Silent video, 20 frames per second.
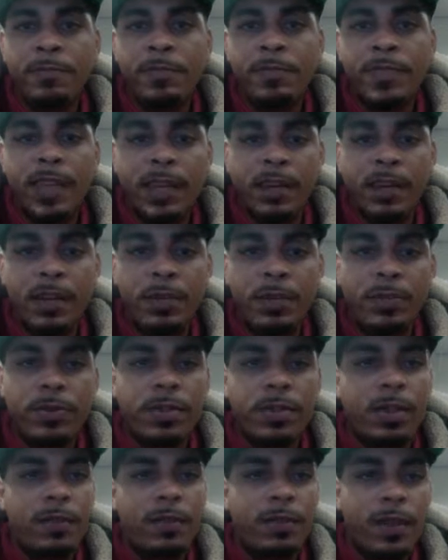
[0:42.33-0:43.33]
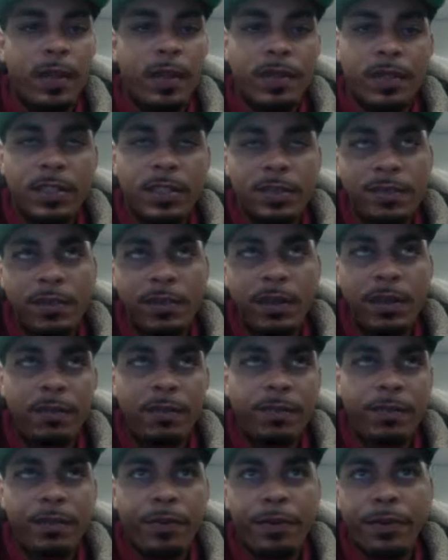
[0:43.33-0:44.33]
techno stuff, I like this font
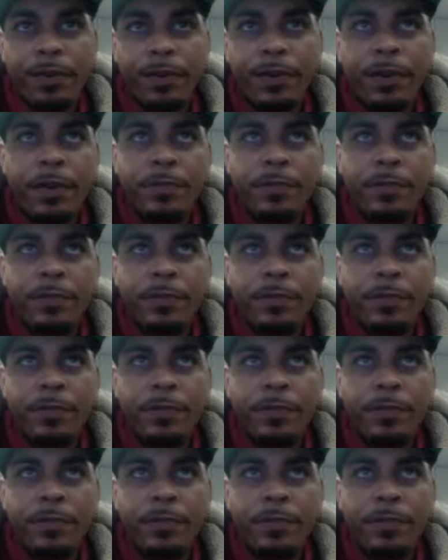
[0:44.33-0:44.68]
for